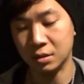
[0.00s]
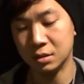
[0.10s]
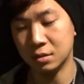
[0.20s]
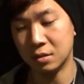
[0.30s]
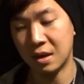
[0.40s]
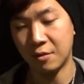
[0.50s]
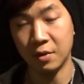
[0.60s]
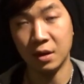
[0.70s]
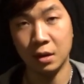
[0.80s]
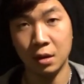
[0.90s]
So that
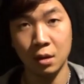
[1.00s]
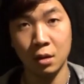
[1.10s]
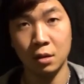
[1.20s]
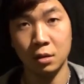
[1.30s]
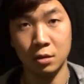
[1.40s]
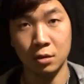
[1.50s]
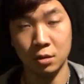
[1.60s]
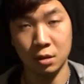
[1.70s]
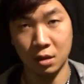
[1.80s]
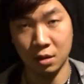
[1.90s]
way,
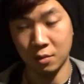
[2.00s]
your